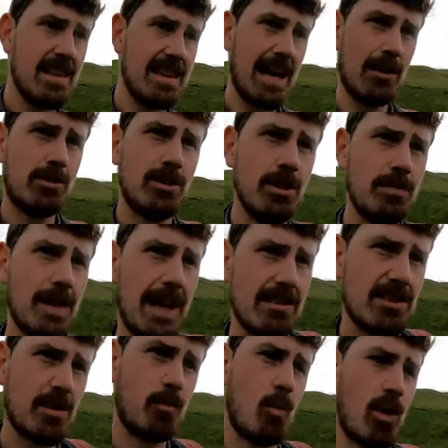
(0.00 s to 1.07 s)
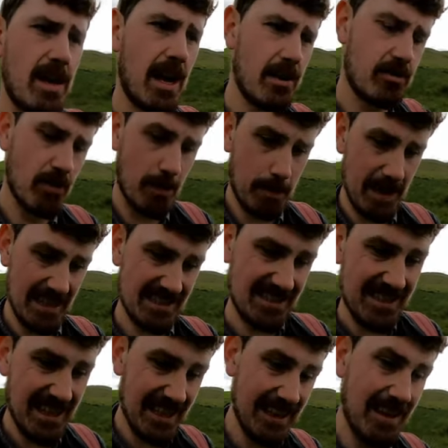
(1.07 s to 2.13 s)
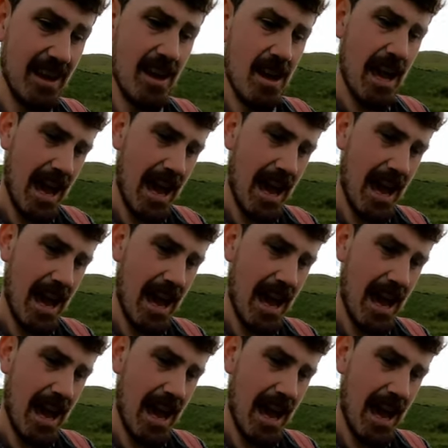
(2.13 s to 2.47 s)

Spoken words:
Now, 2100 BC,